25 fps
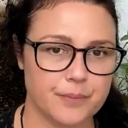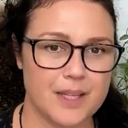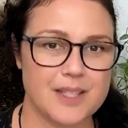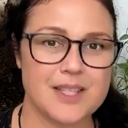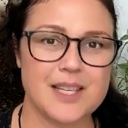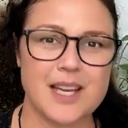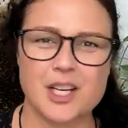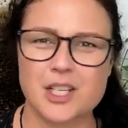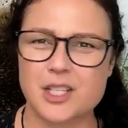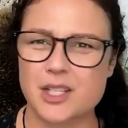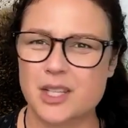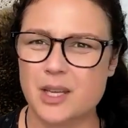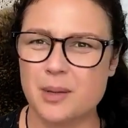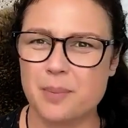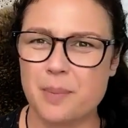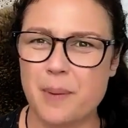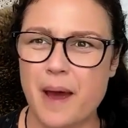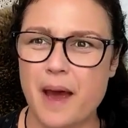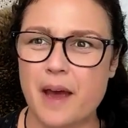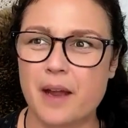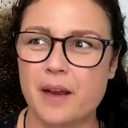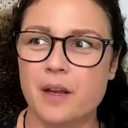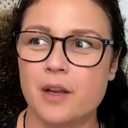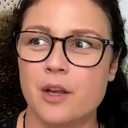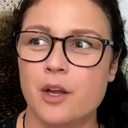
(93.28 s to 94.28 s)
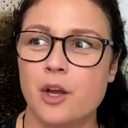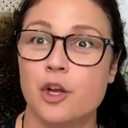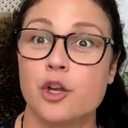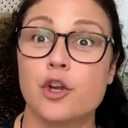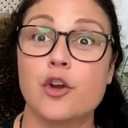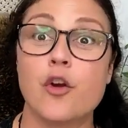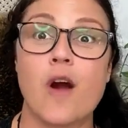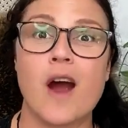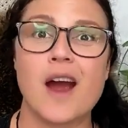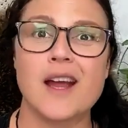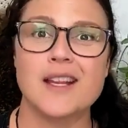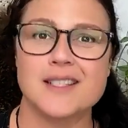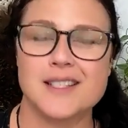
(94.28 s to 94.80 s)
It's actually about
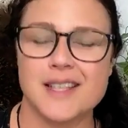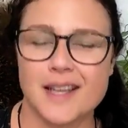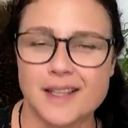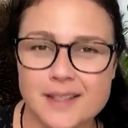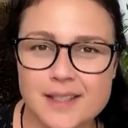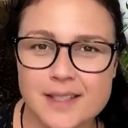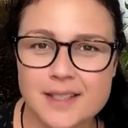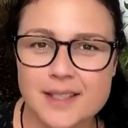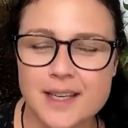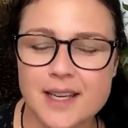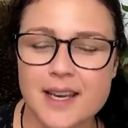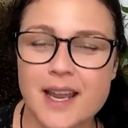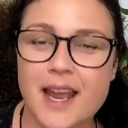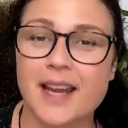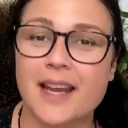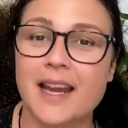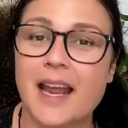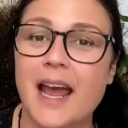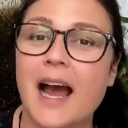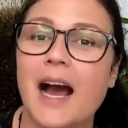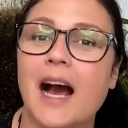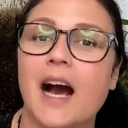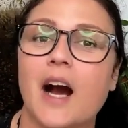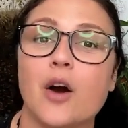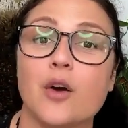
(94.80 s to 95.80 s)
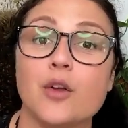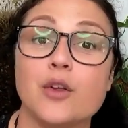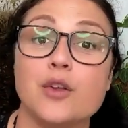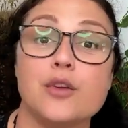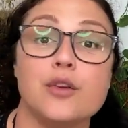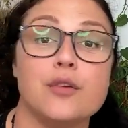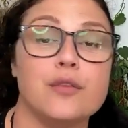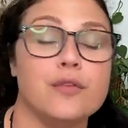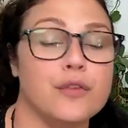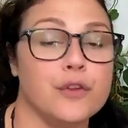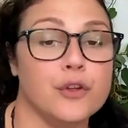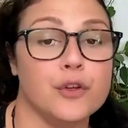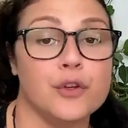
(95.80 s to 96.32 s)
your identity and how
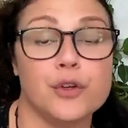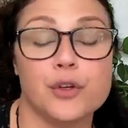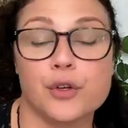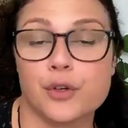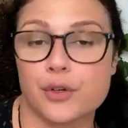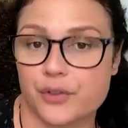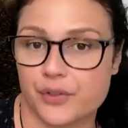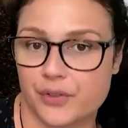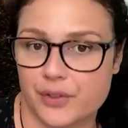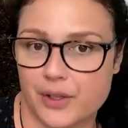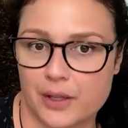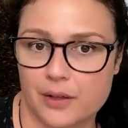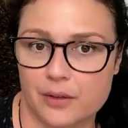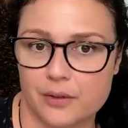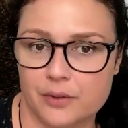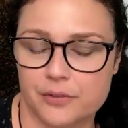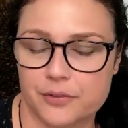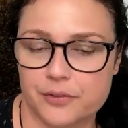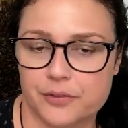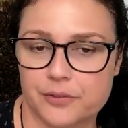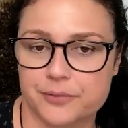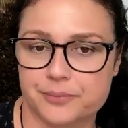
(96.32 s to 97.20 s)
you view yourself.